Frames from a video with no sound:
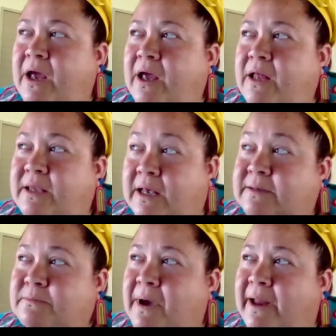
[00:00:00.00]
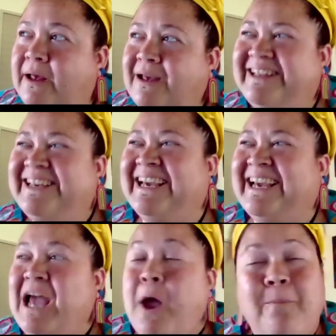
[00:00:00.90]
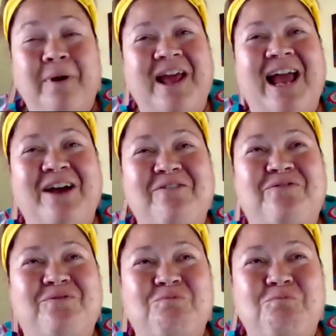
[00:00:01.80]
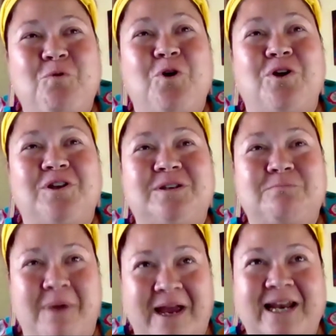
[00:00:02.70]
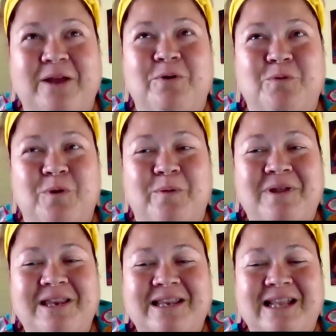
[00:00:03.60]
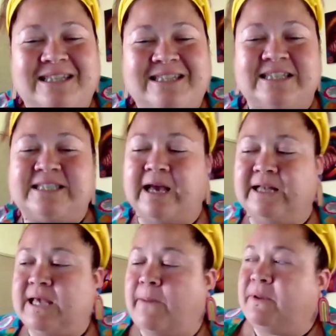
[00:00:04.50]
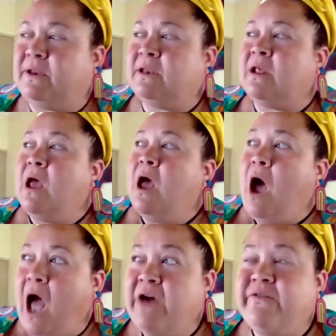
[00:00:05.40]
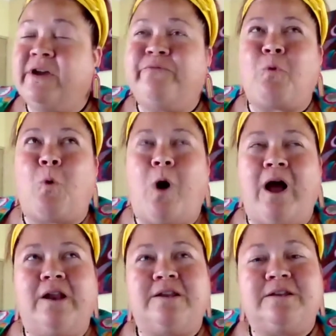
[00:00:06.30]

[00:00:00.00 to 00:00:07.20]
It doesn't matter. But I have worked mainly with women. That's just how it's happened. I have had quite...